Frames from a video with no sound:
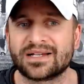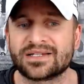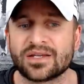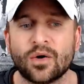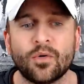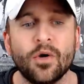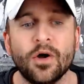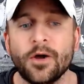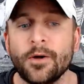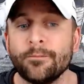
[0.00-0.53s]

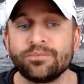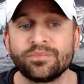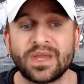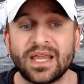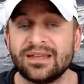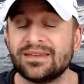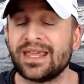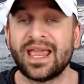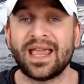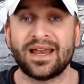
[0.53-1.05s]
So
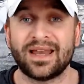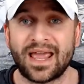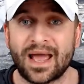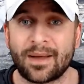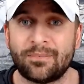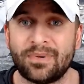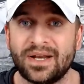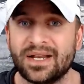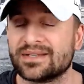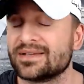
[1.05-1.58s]
it can
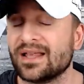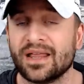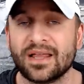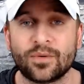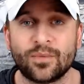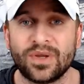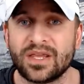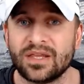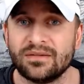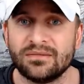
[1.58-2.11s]
happen. It's not like
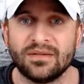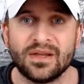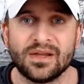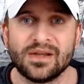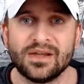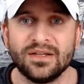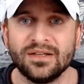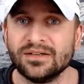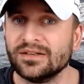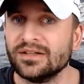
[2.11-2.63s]
we can
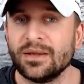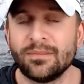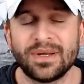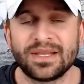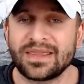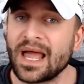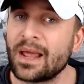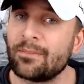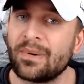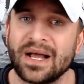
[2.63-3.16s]
limit
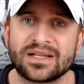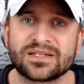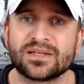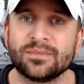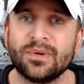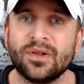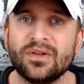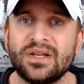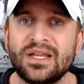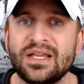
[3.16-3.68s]
that
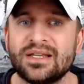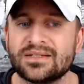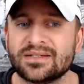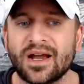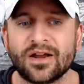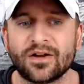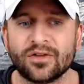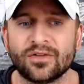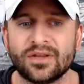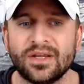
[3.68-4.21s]
possibility
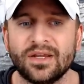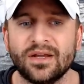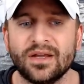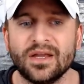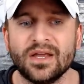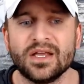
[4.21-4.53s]
entirely.